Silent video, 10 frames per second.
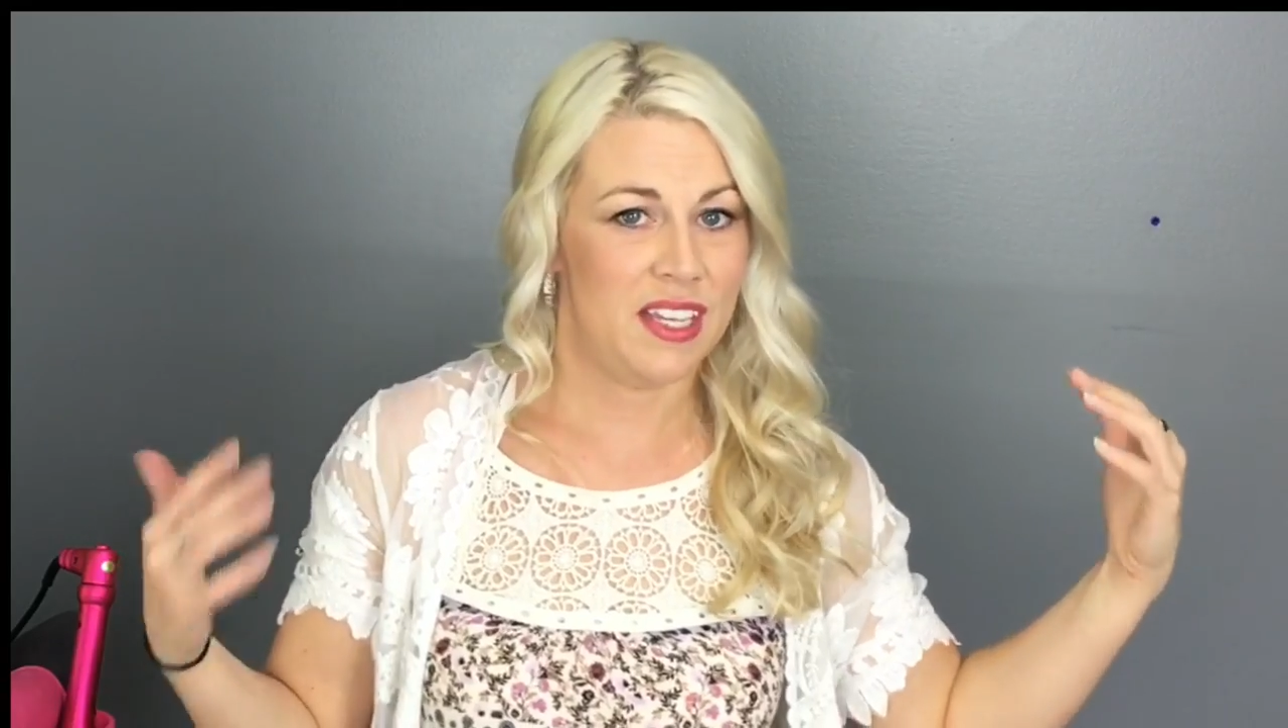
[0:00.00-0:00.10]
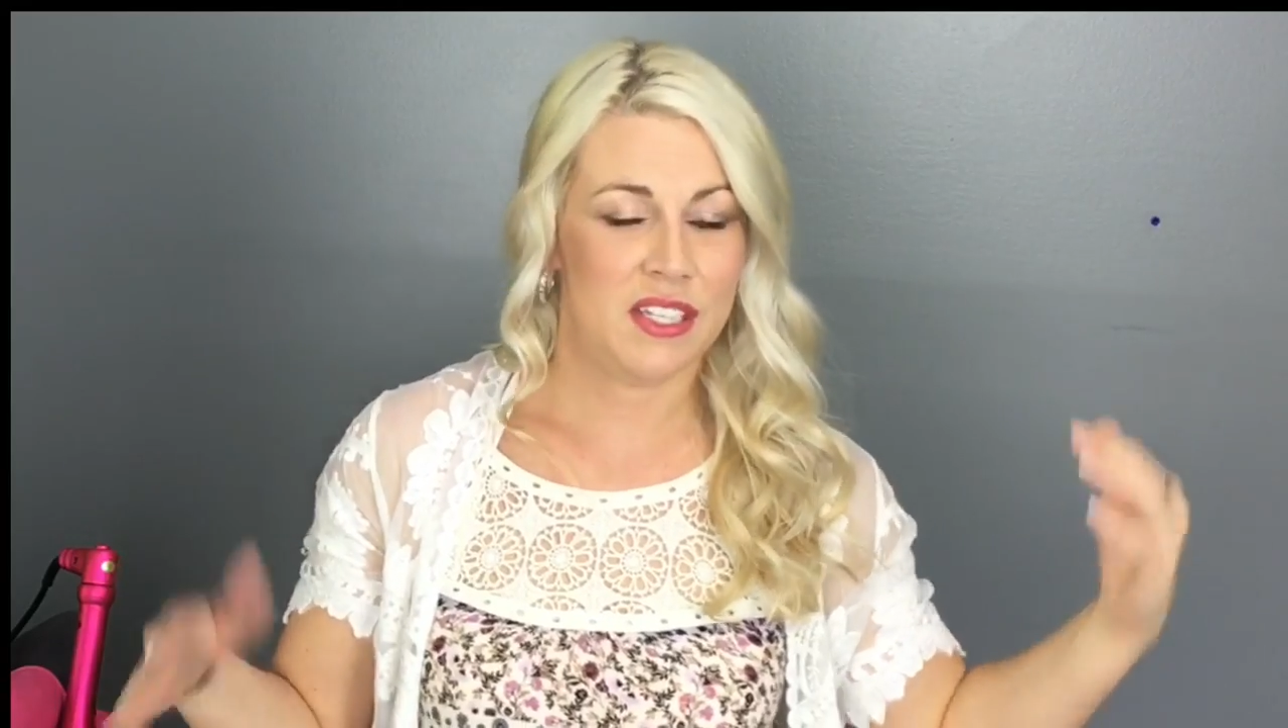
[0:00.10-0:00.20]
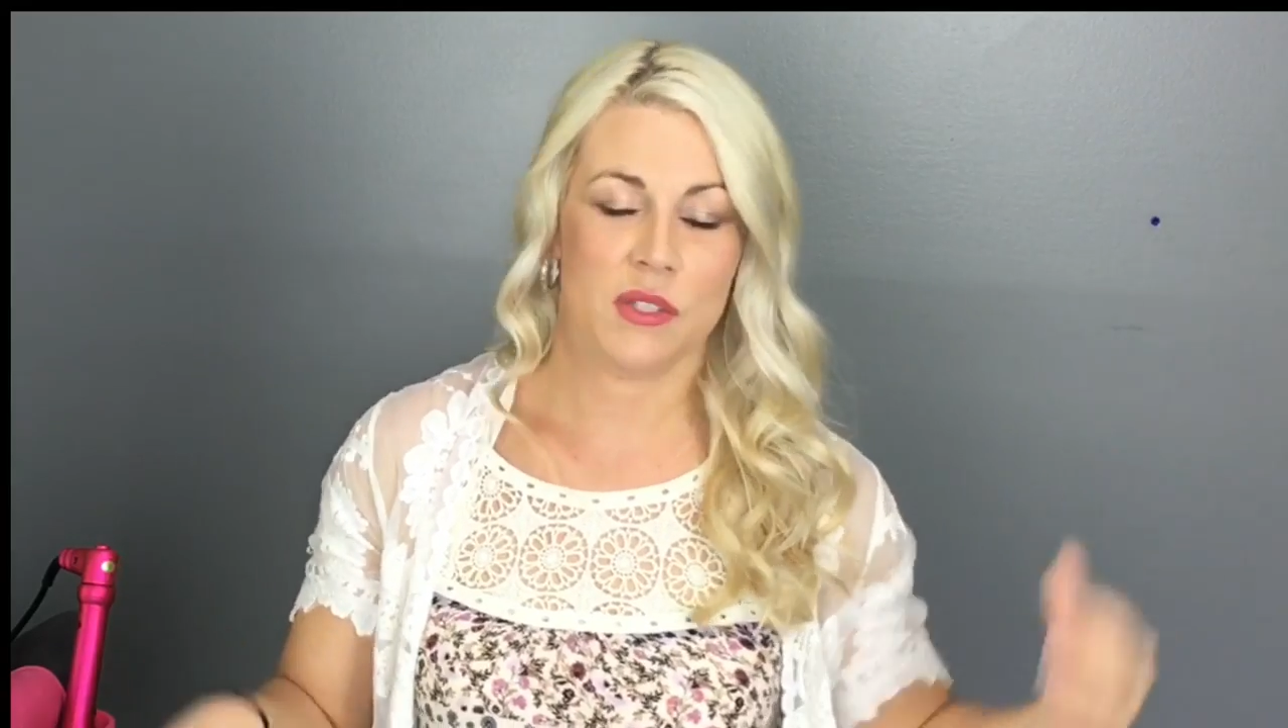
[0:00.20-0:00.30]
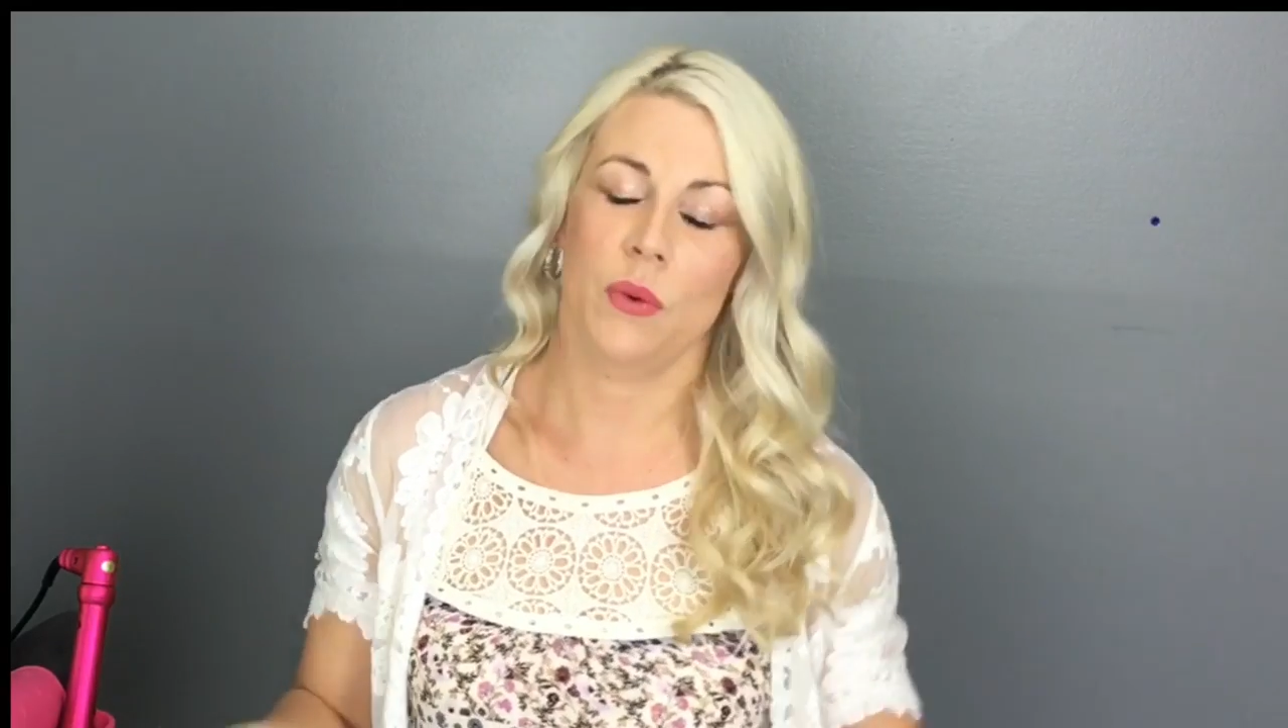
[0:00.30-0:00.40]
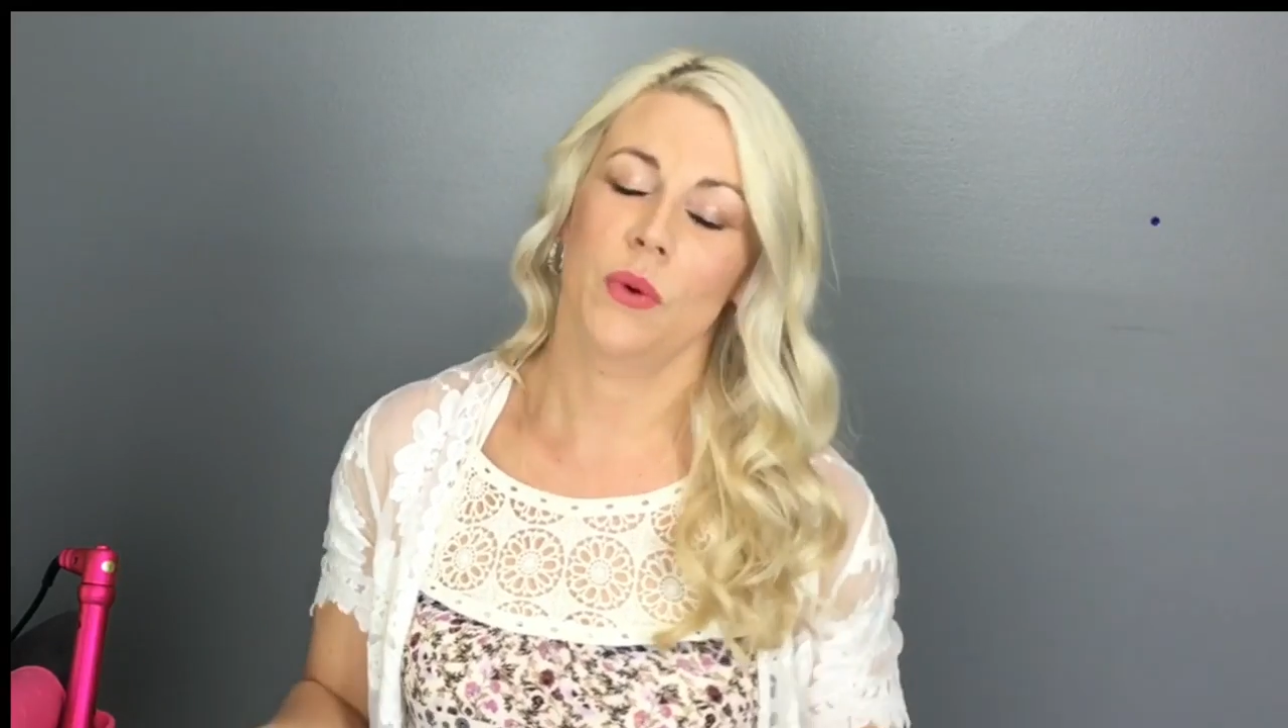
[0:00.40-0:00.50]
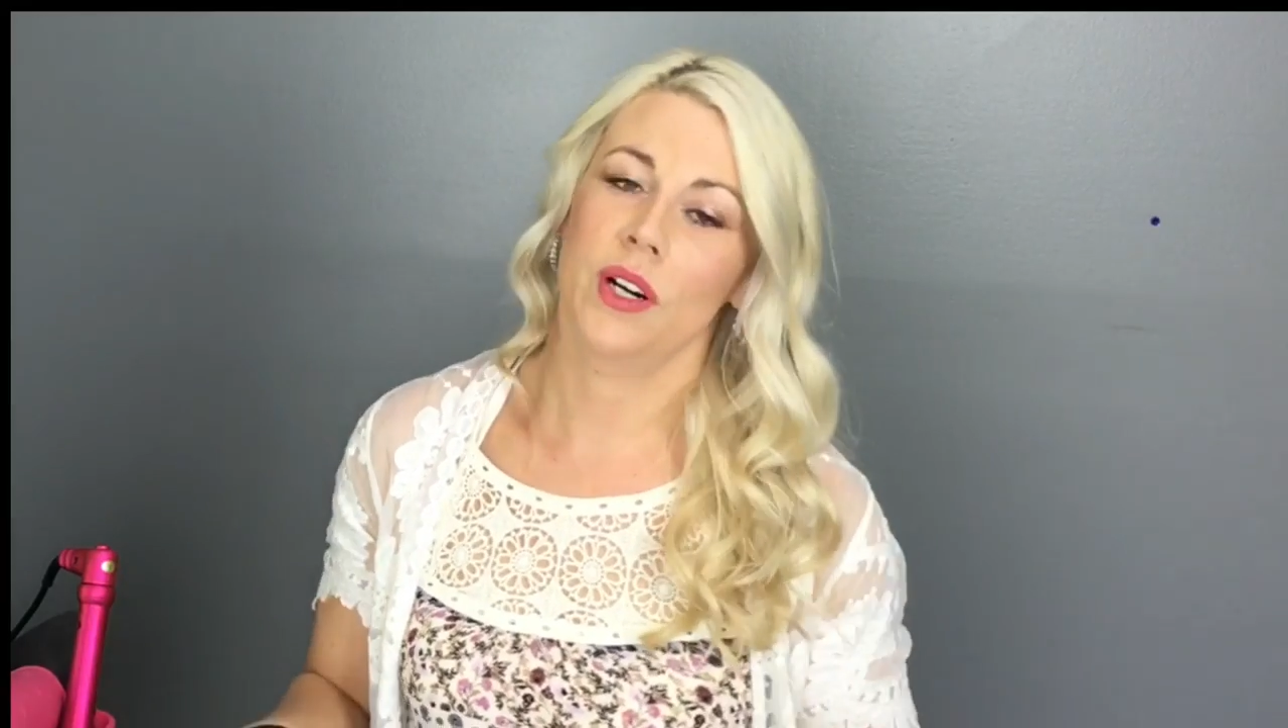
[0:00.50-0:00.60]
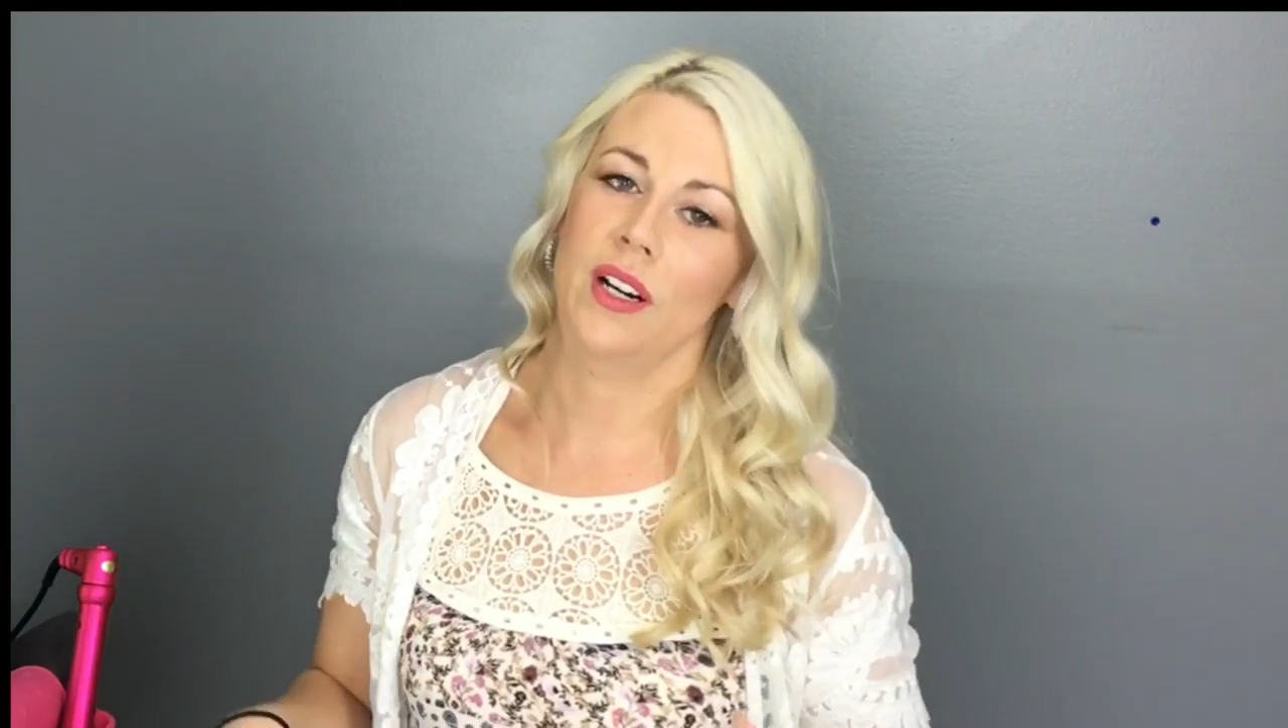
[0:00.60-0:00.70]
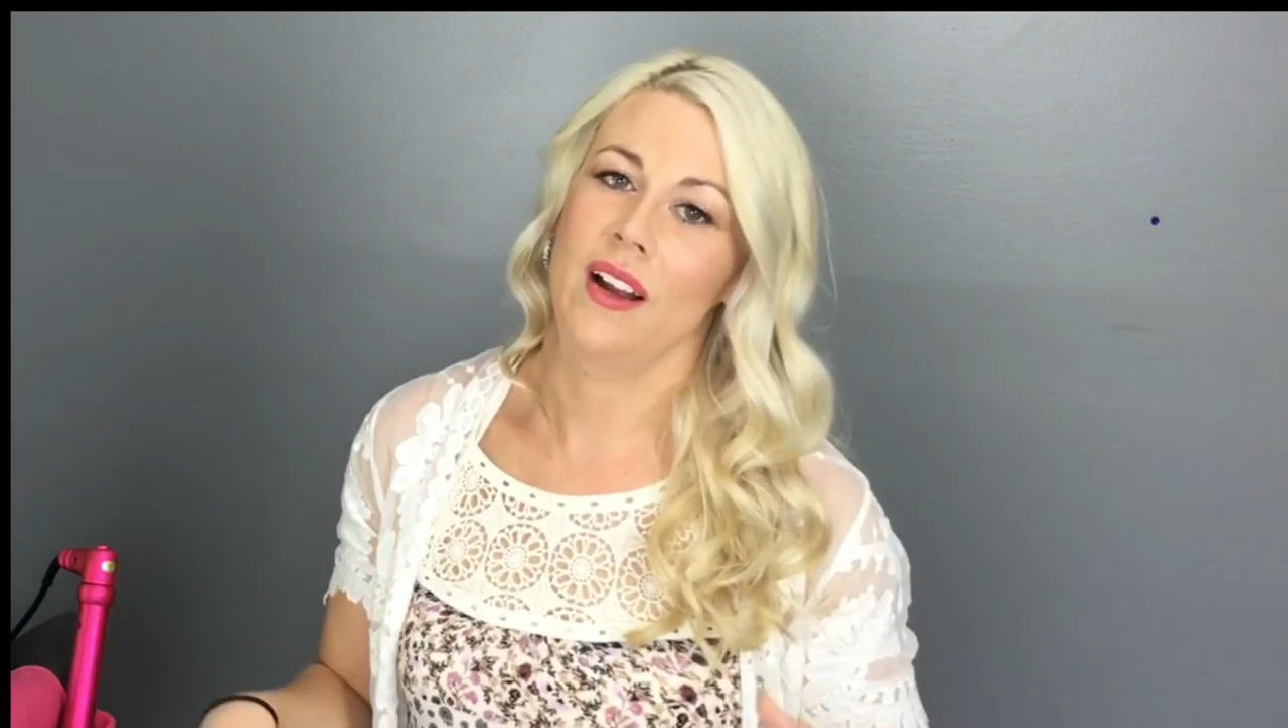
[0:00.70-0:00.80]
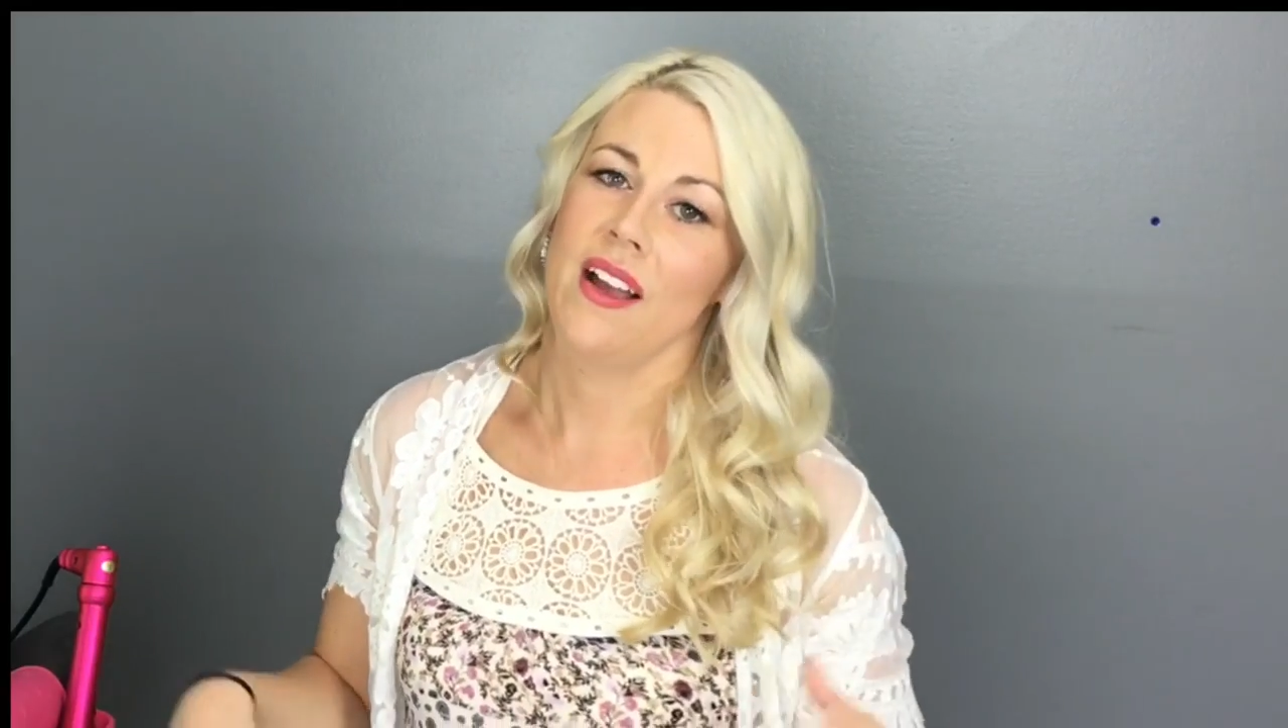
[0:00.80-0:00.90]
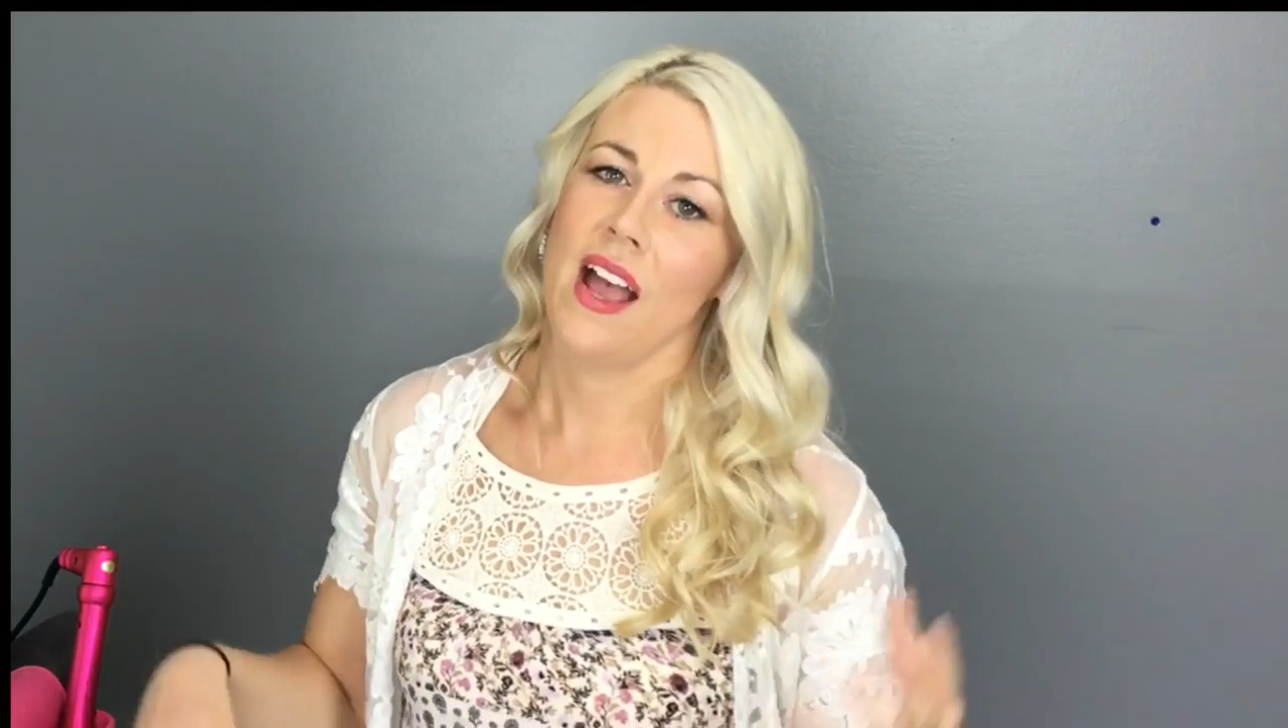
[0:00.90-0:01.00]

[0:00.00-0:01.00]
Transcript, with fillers: this or